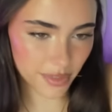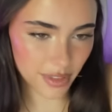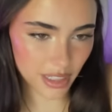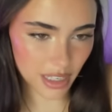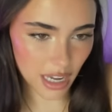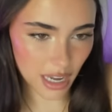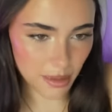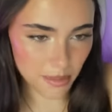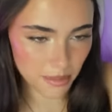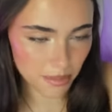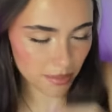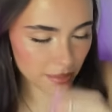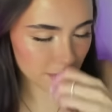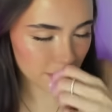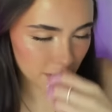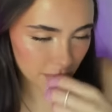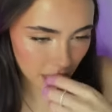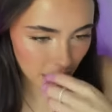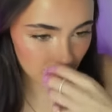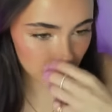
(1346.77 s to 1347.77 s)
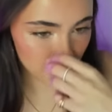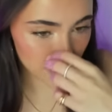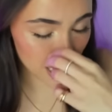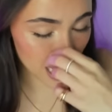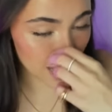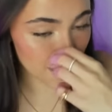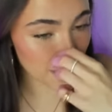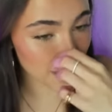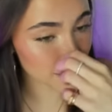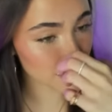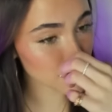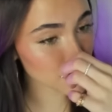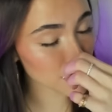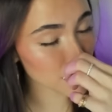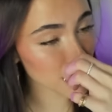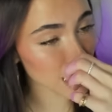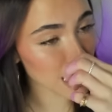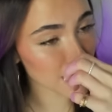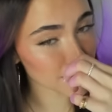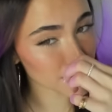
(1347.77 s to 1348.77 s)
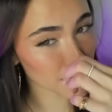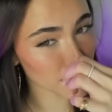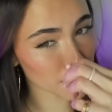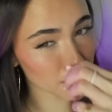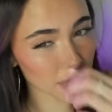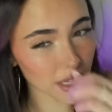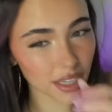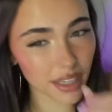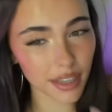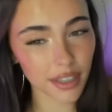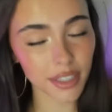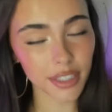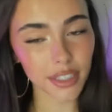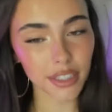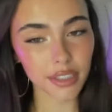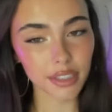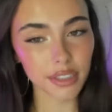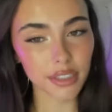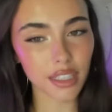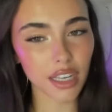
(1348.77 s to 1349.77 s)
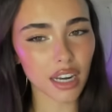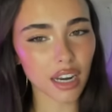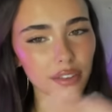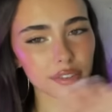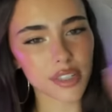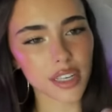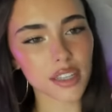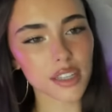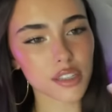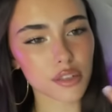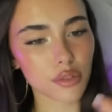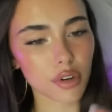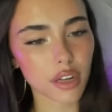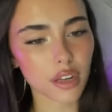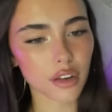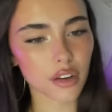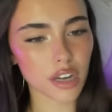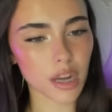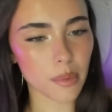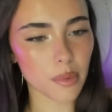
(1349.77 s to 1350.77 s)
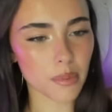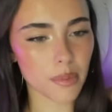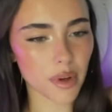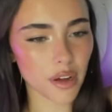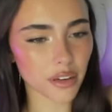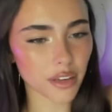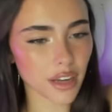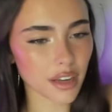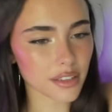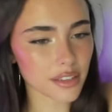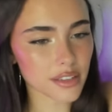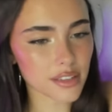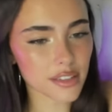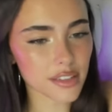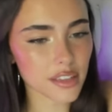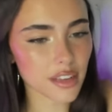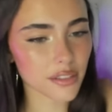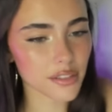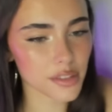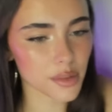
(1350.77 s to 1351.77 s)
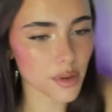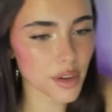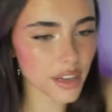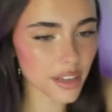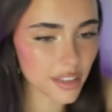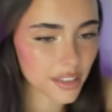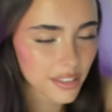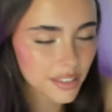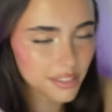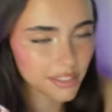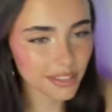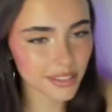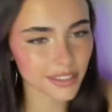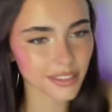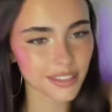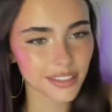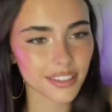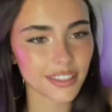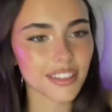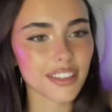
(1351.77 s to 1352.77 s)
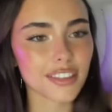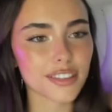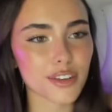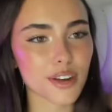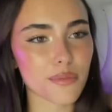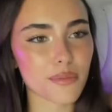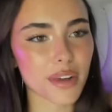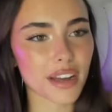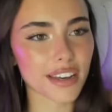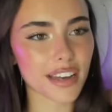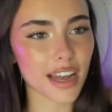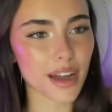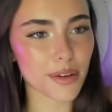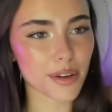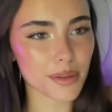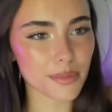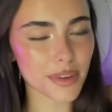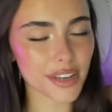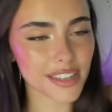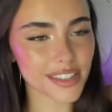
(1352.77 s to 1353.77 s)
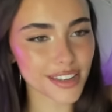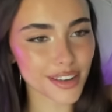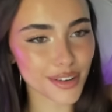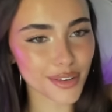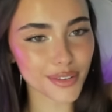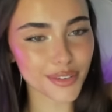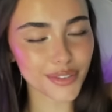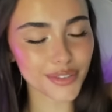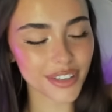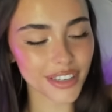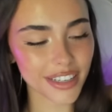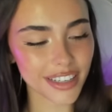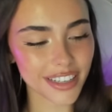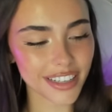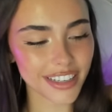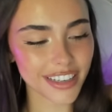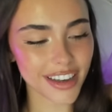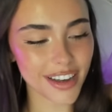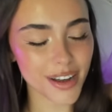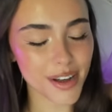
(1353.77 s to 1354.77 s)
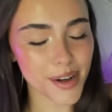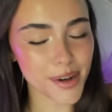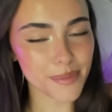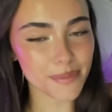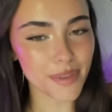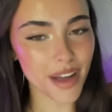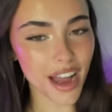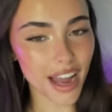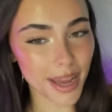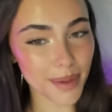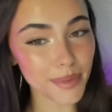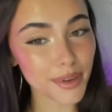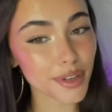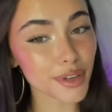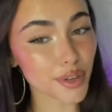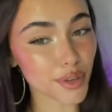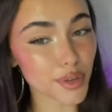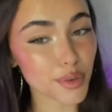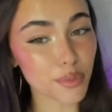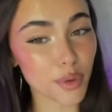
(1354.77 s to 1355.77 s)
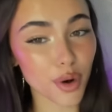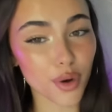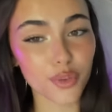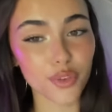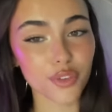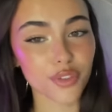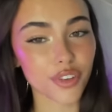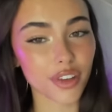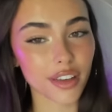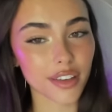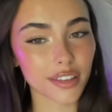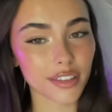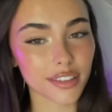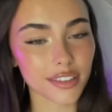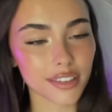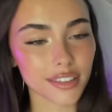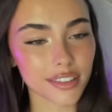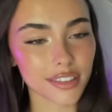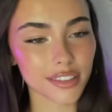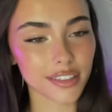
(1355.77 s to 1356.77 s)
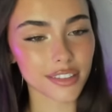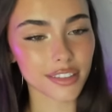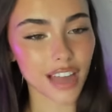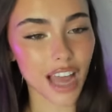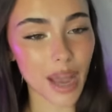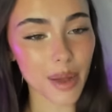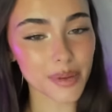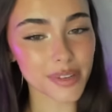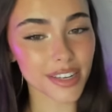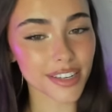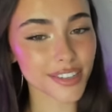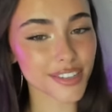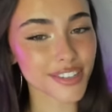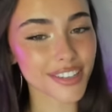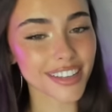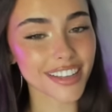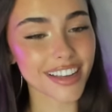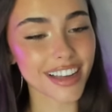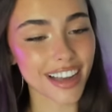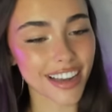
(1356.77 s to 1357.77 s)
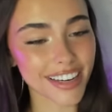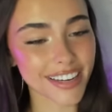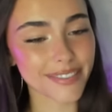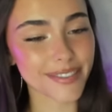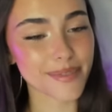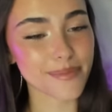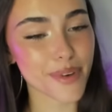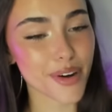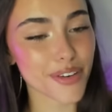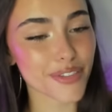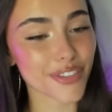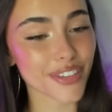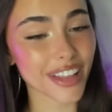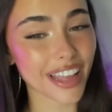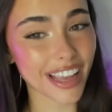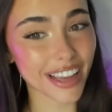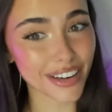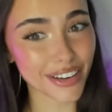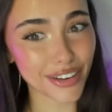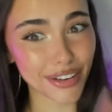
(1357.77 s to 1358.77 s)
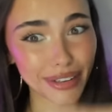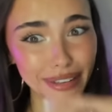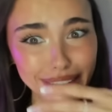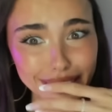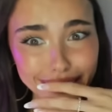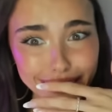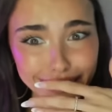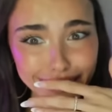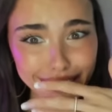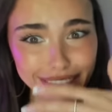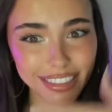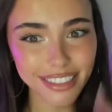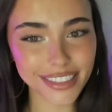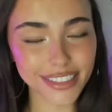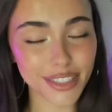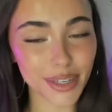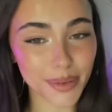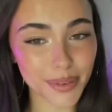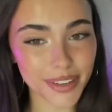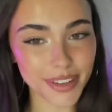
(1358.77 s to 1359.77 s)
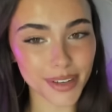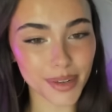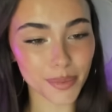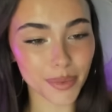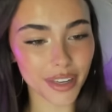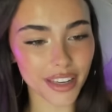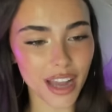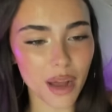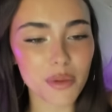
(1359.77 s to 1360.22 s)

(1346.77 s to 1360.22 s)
I'm yes, I'm actually I have to admit, and I've said this already on a couple podcasts and stuff, so I don't mind outing myself. Um, I'm a new Marvel fan. I was actually kind of a Marvel hater. Don't kill me.